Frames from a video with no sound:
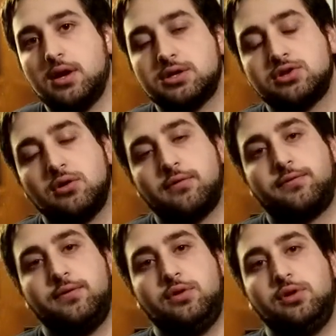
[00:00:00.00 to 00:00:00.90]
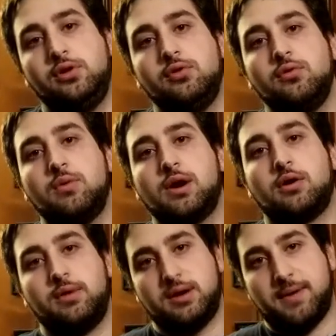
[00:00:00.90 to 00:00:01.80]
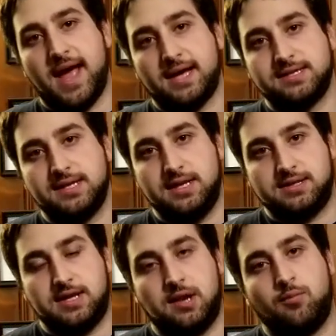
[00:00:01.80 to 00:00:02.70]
so if you are going to PAX East and